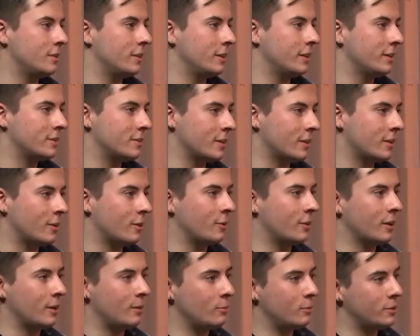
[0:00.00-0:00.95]
Like, it's like,
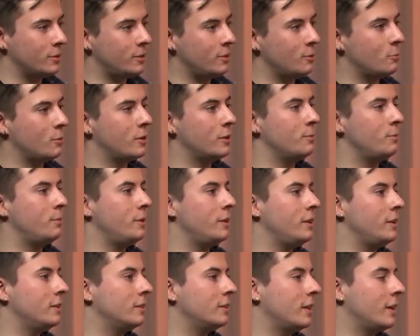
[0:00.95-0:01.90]
okay, well, do you want to
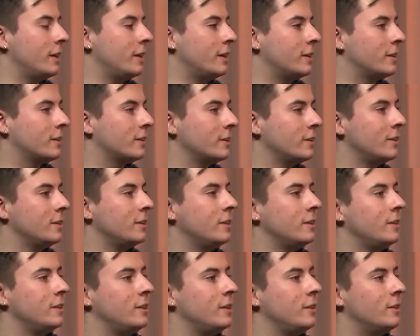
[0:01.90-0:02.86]
be like,
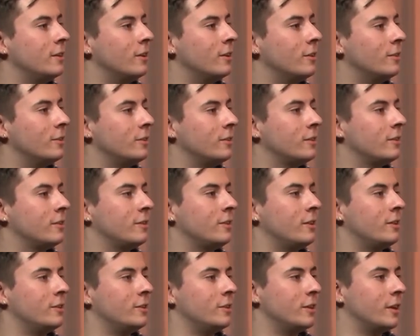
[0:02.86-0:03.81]

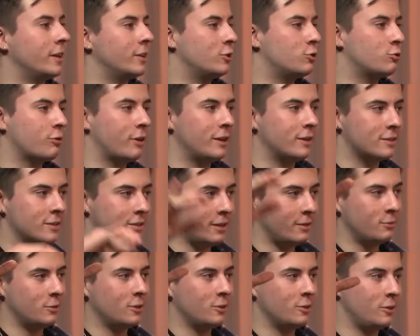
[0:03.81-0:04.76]
on like Drake's
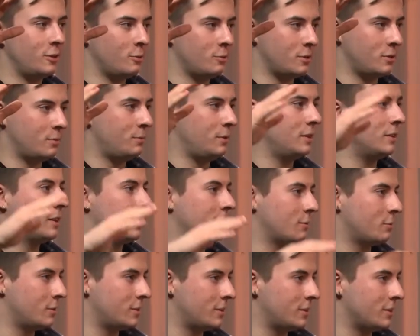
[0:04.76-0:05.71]
level, or do you want to be like
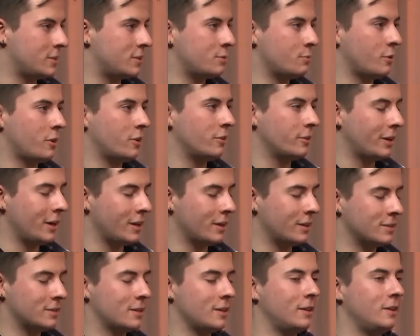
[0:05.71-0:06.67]
one of the smaller
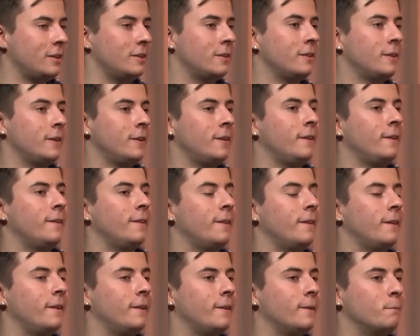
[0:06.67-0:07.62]
guys kind
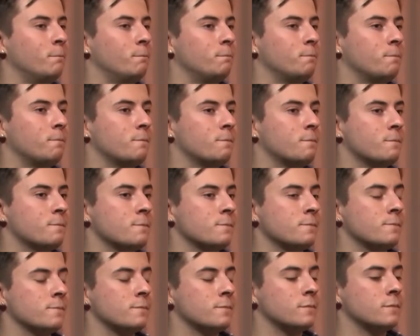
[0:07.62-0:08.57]
of?
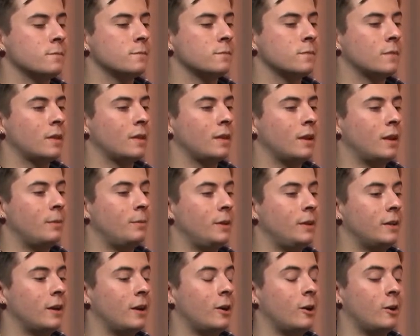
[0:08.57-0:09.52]
I
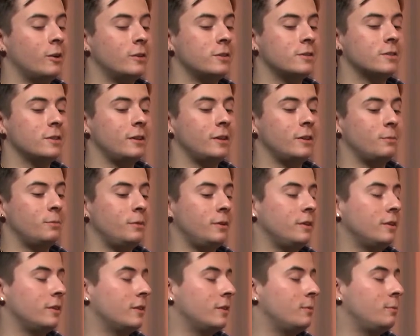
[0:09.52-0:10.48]
mean, honestly, it'd
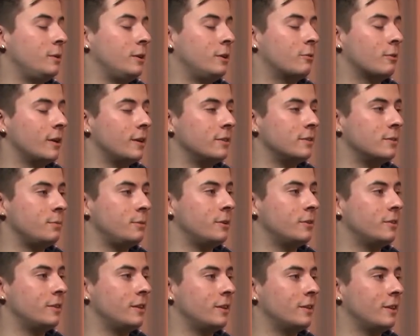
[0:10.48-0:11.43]
be great to be
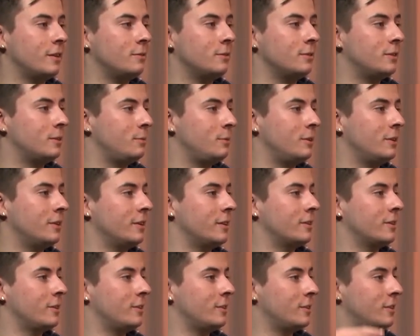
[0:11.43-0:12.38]
on that level, to be like
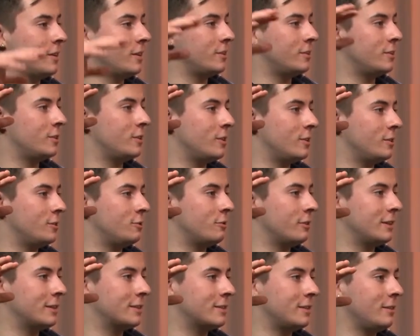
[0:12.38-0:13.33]
on
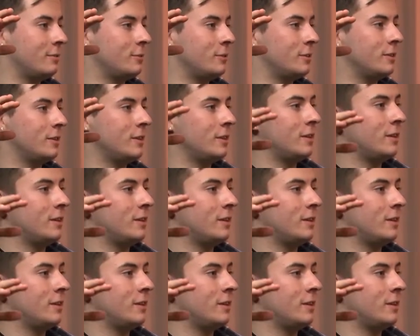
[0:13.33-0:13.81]
Drake's level.